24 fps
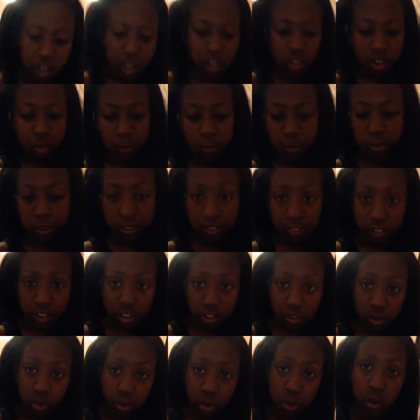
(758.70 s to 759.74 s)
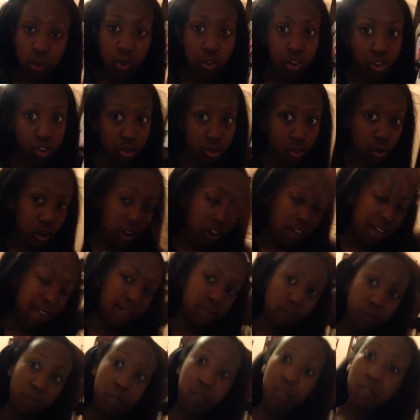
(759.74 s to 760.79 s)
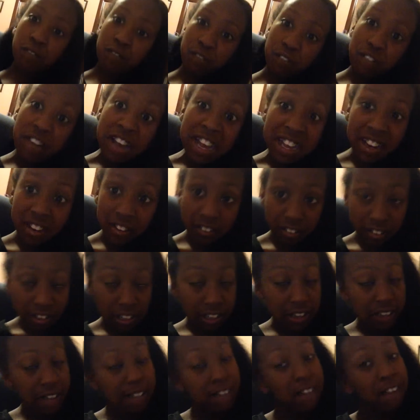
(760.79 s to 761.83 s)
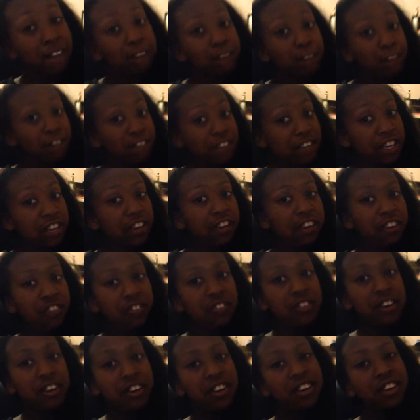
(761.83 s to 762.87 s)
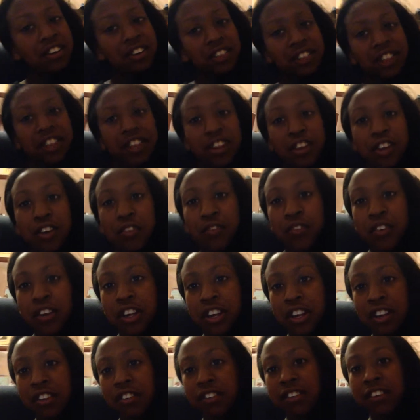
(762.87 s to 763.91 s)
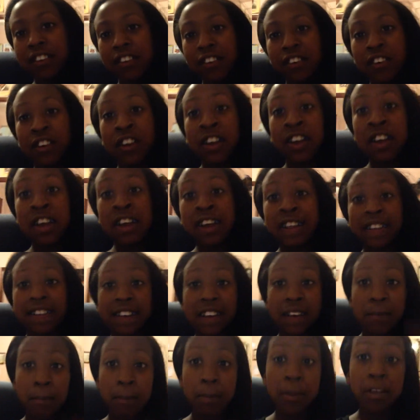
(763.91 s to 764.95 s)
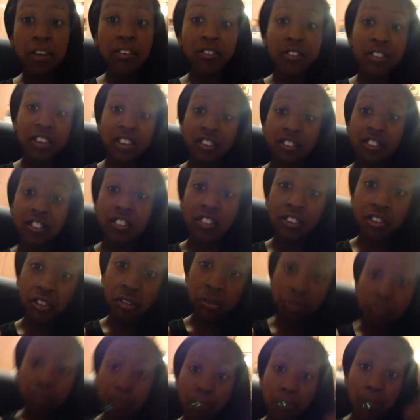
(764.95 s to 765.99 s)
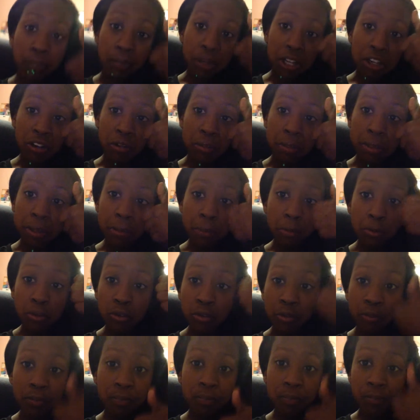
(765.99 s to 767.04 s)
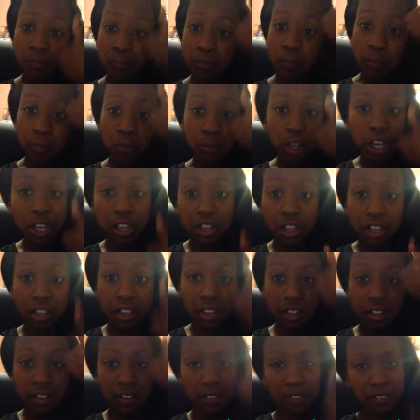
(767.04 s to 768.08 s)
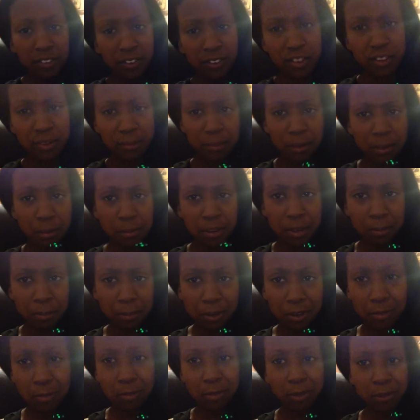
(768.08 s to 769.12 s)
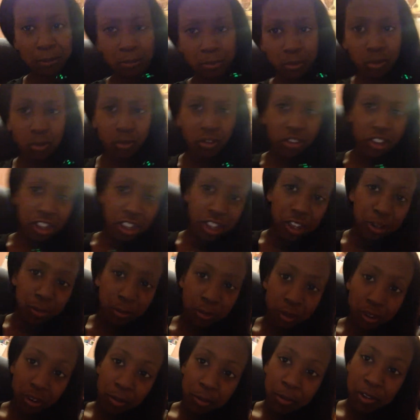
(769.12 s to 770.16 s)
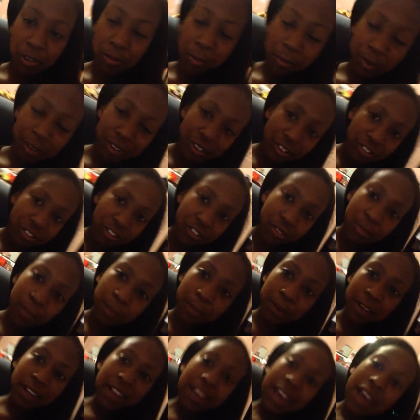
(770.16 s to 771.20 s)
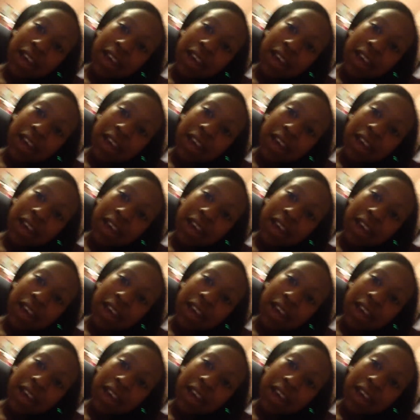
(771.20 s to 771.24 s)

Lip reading: completely sure. So I'm very, very, very excited for next year. They have better lunches, better people. Okay, maybe not better people, because I am going to miss my teachers, but